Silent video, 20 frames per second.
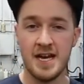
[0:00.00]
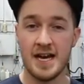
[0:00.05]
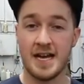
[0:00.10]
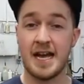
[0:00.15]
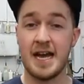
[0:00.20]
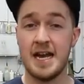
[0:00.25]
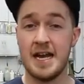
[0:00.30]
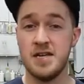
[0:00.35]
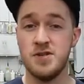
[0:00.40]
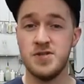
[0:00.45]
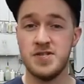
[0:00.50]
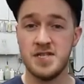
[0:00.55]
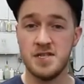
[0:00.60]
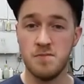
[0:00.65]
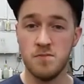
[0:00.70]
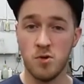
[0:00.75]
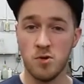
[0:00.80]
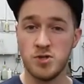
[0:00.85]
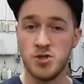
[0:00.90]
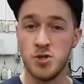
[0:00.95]
Again, I use
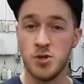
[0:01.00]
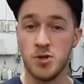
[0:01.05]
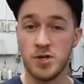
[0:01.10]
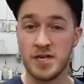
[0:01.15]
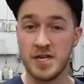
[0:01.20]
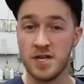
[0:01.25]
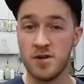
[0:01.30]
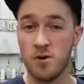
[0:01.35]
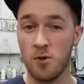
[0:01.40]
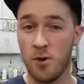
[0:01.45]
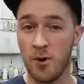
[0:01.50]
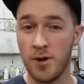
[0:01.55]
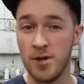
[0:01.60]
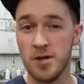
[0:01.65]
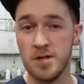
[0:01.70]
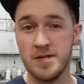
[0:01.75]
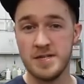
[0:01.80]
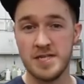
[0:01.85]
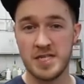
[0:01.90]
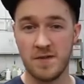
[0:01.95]
the Motul Gear
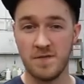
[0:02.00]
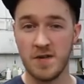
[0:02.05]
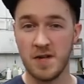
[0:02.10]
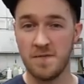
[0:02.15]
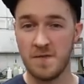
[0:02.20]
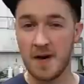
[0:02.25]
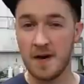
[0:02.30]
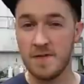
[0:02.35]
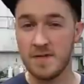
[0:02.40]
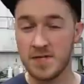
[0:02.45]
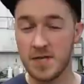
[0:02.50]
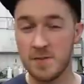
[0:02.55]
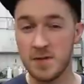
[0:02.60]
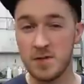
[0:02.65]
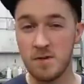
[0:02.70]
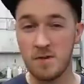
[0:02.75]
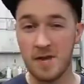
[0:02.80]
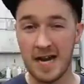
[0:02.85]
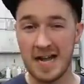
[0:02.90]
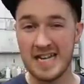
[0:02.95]
Oil
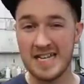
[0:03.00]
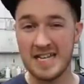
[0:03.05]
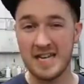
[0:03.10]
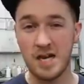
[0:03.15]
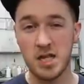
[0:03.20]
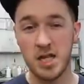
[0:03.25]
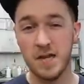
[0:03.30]
75W90.